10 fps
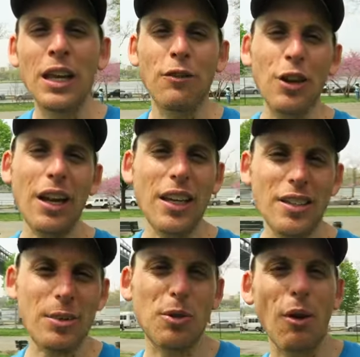If you're not
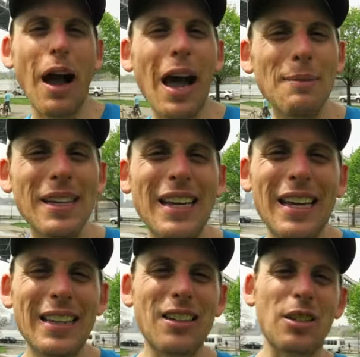yet subscribed,
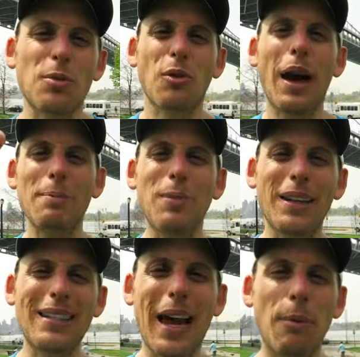hit the subscribe
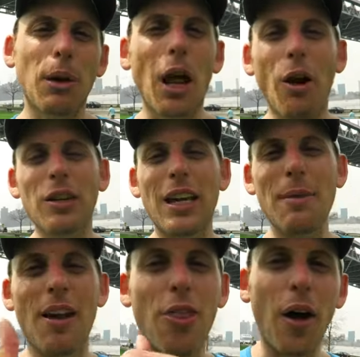button down below. Give
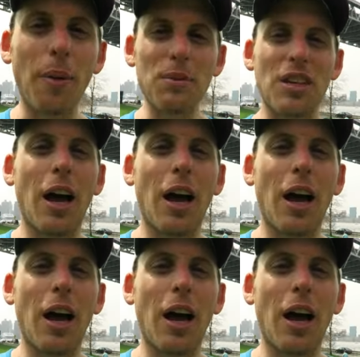me a thumbs